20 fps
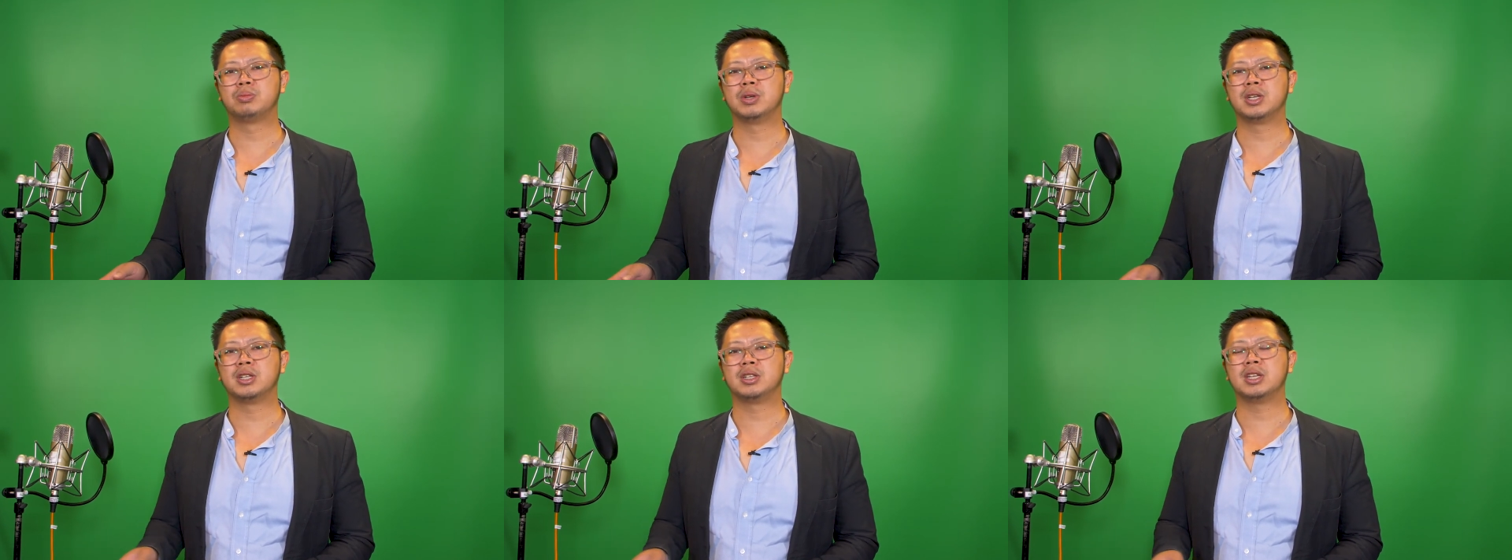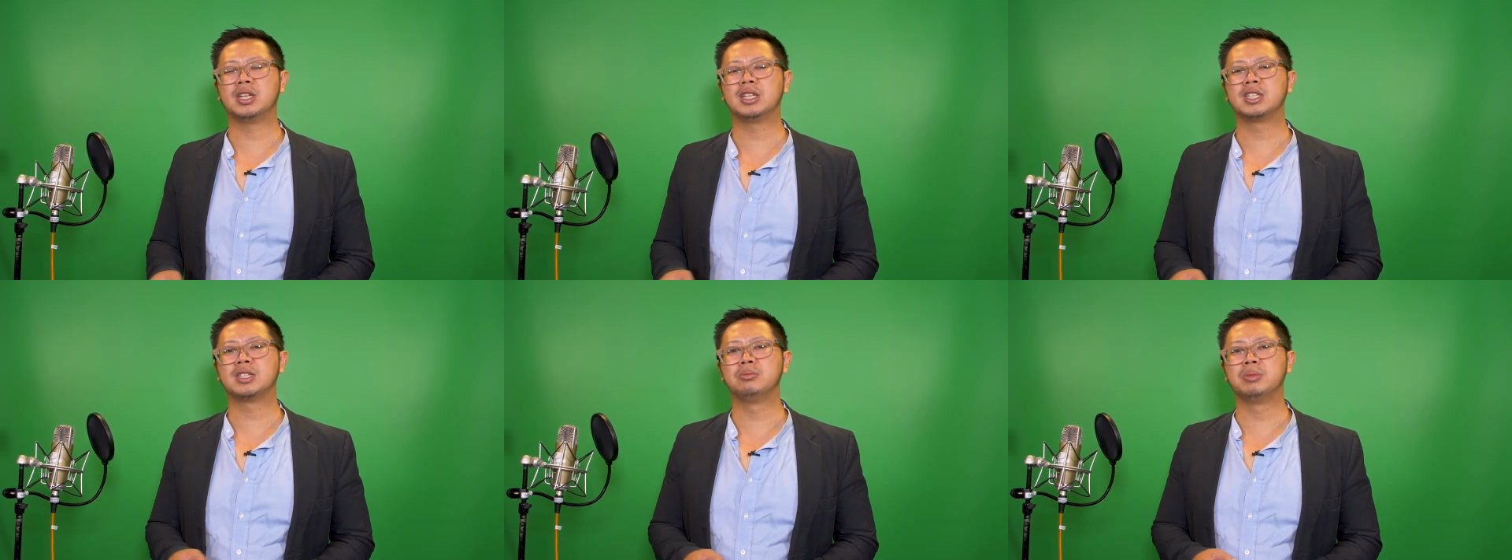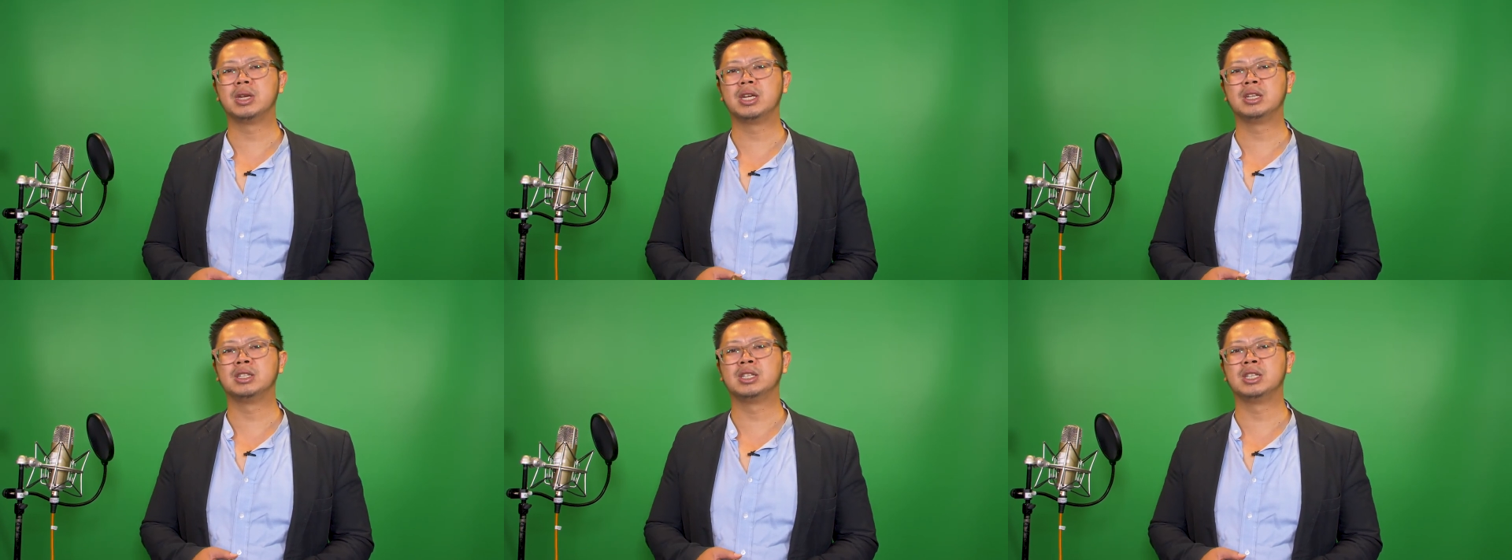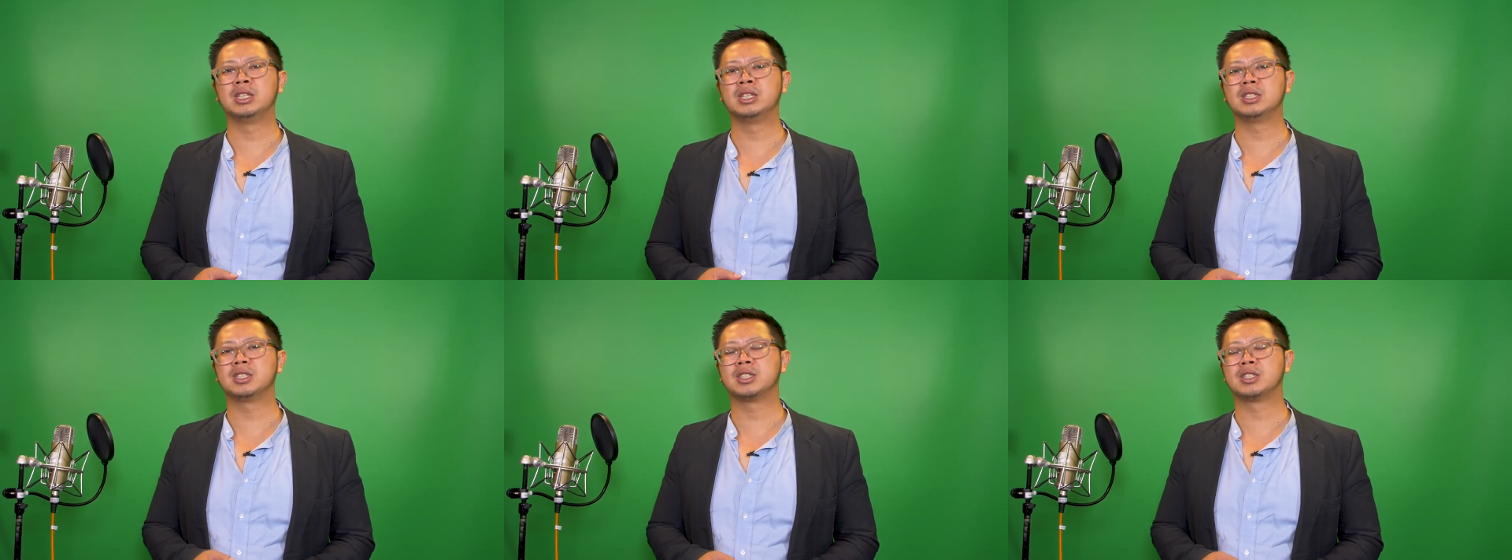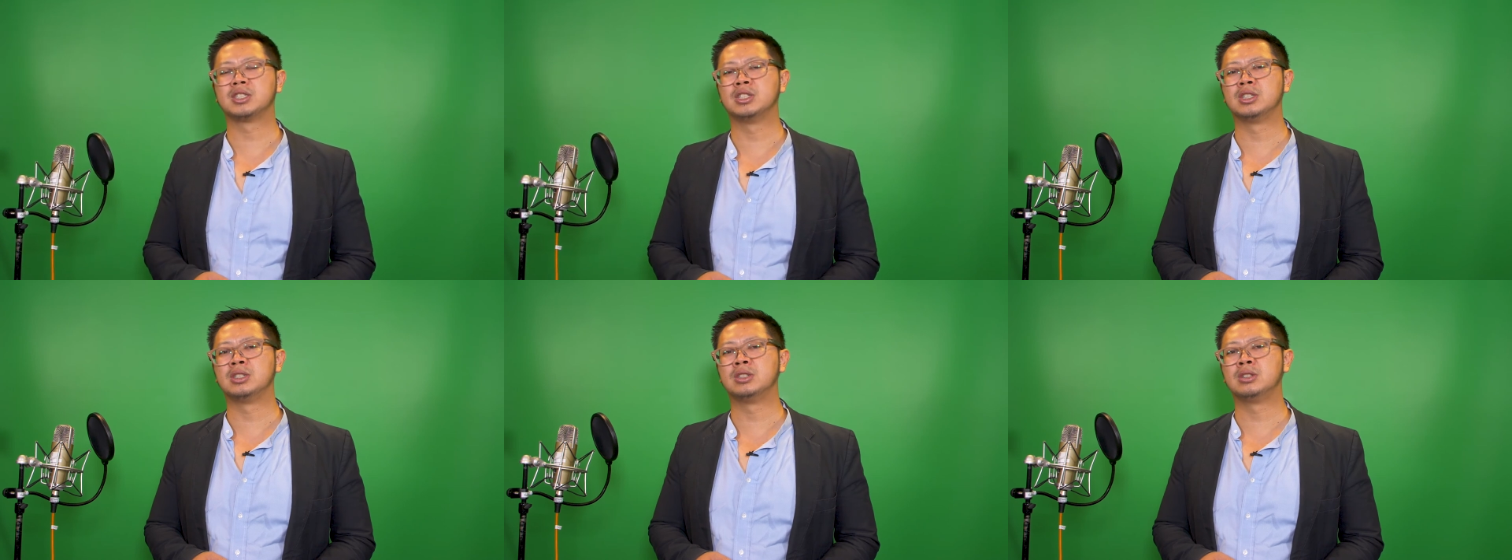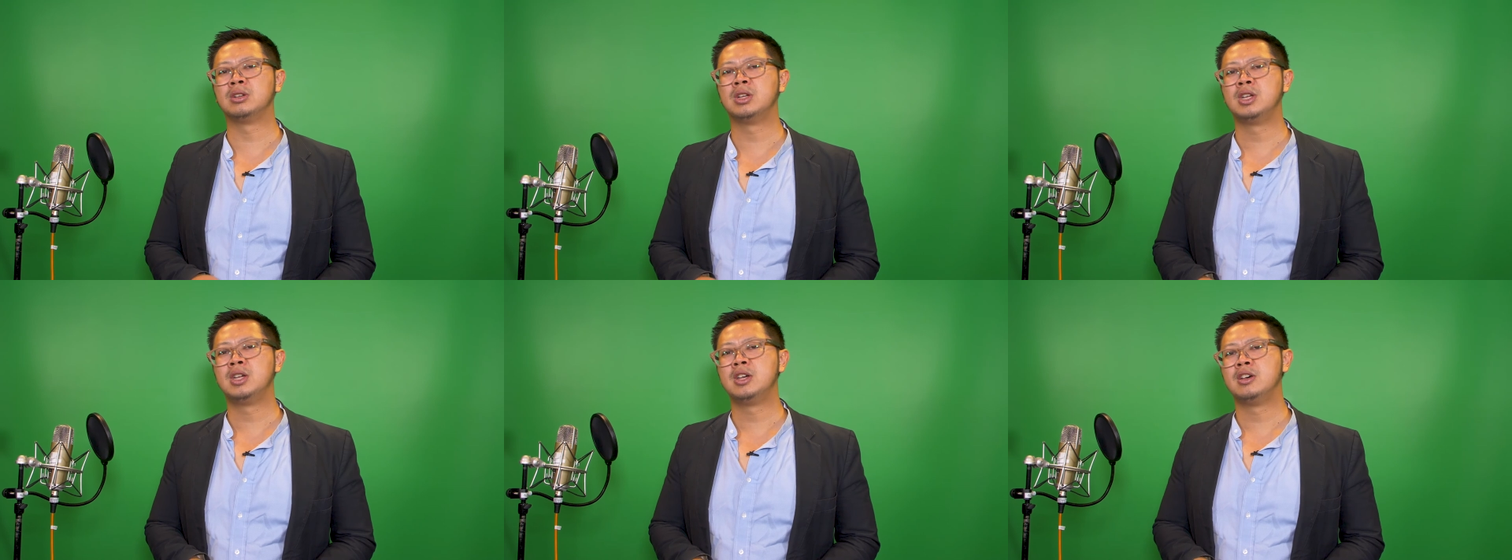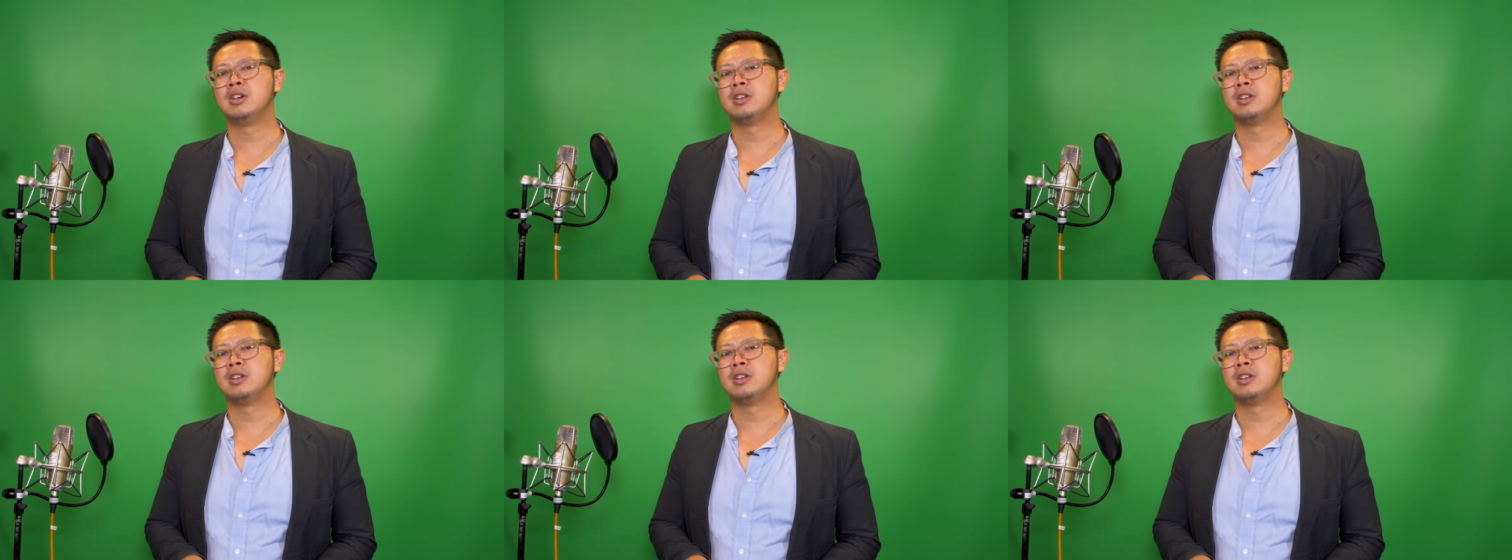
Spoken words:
but it's mainly still